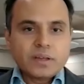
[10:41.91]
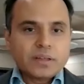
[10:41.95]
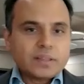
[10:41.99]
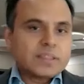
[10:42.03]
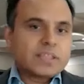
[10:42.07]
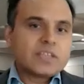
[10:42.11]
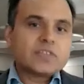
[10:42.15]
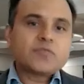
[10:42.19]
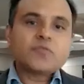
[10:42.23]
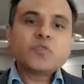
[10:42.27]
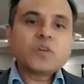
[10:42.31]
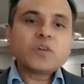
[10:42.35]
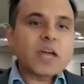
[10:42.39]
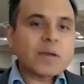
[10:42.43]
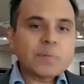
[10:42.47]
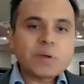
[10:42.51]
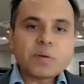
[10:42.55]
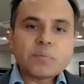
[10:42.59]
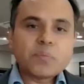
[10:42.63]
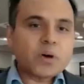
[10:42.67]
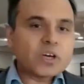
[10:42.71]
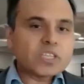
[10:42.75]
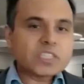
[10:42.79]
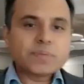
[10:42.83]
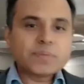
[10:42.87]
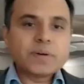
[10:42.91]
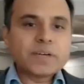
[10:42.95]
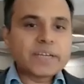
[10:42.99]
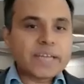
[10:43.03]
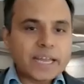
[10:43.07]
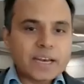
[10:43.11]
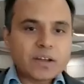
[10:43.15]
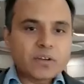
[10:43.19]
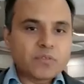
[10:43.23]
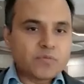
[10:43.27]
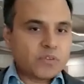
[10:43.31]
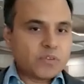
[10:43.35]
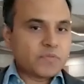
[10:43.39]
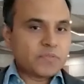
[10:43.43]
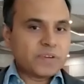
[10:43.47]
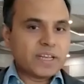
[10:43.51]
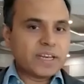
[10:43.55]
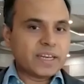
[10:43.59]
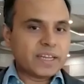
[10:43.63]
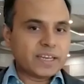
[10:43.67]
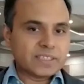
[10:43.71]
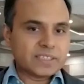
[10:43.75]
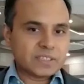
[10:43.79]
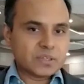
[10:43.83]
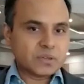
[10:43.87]
that wouldn't have been possible 10 or
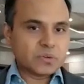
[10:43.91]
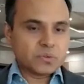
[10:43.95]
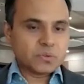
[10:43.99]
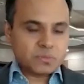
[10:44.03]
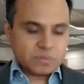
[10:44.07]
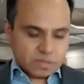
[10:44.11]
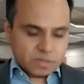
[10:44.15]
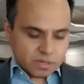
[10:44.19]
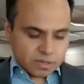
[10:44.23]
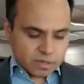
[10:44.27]
15 years ago